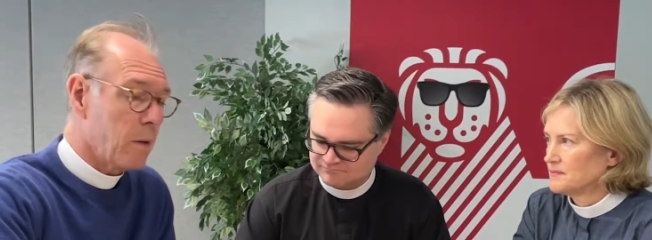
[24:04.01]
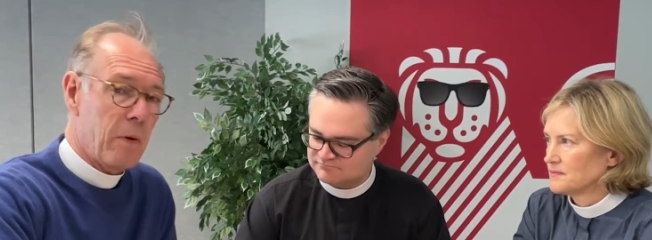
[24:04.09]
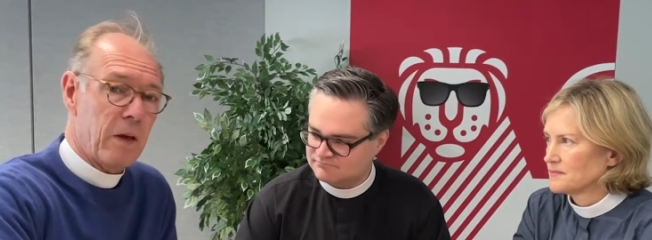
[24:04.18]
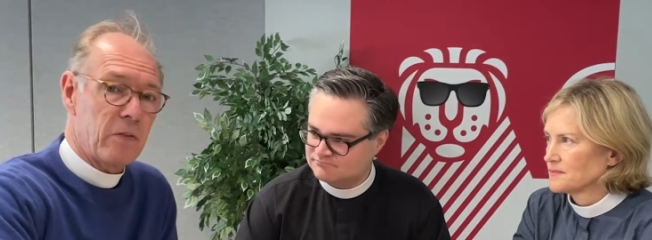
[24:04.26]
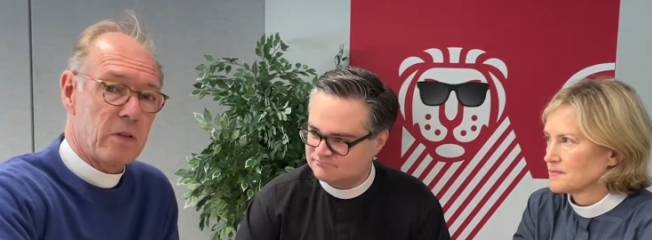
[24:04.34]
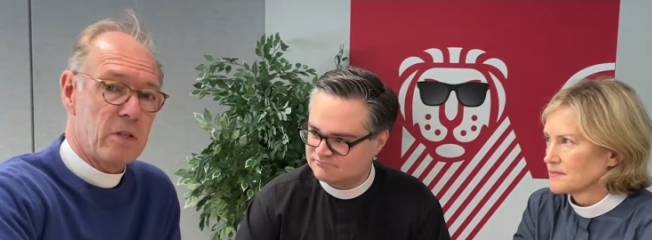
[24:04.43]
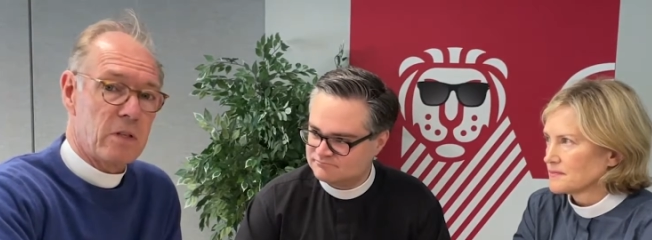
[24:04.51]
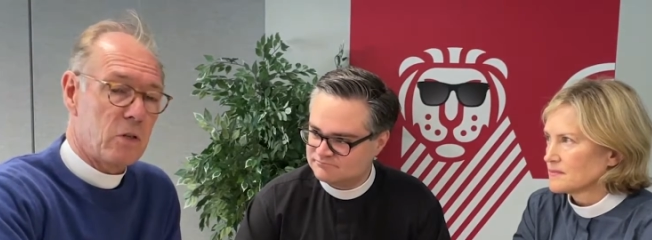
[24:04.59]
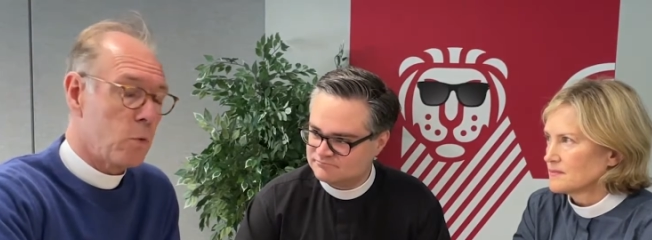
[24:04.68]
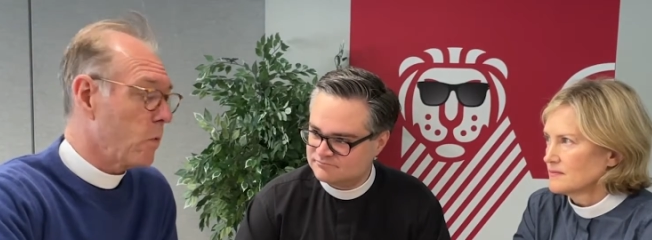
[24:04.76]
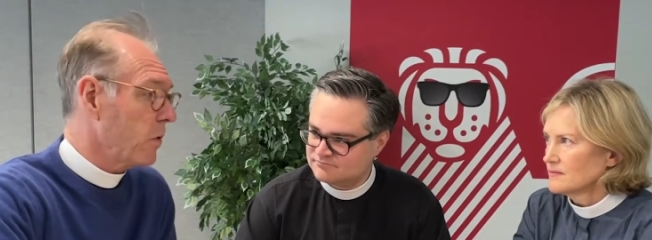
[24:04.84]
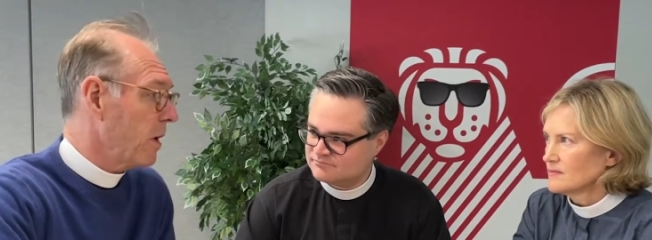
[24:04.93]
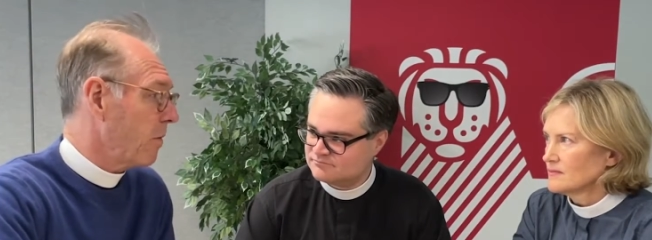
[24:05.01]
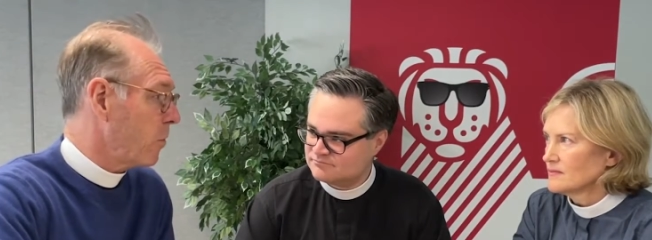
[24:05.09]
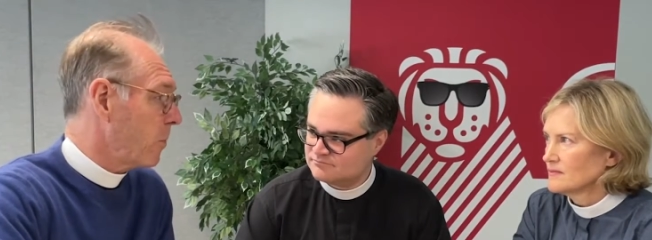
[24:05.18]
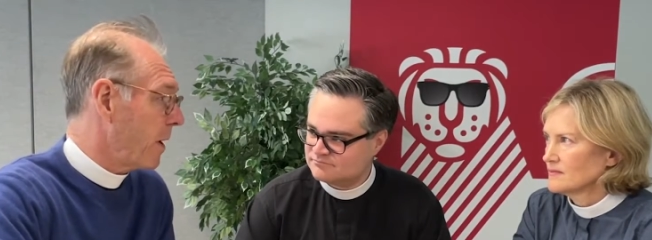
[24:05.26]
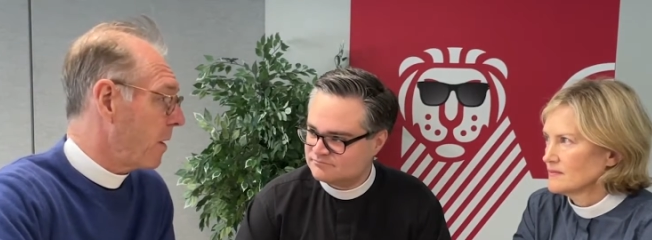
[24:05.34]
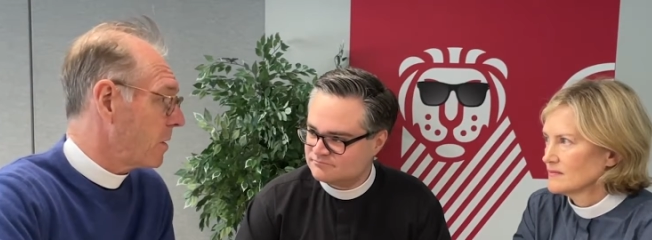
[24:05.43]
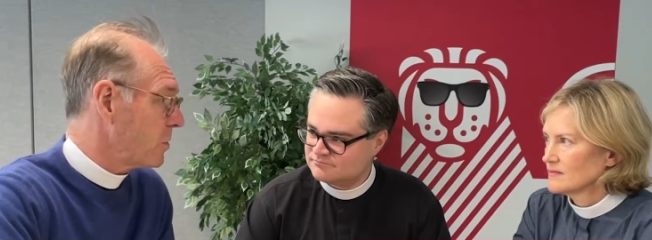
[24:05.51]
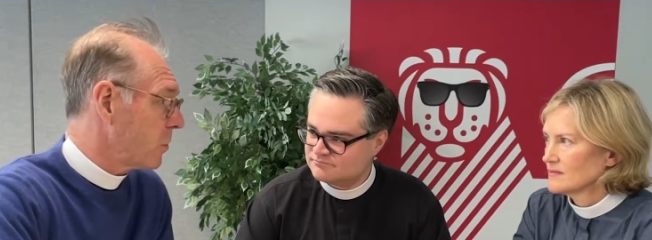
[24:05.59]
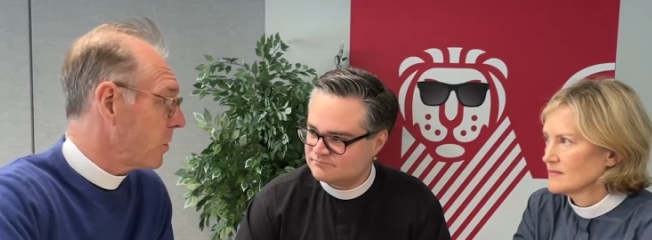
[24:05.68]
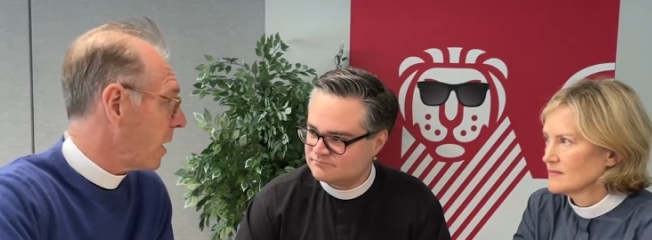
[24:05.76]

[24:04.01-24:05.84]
Speaker 1: the message is you will never perish.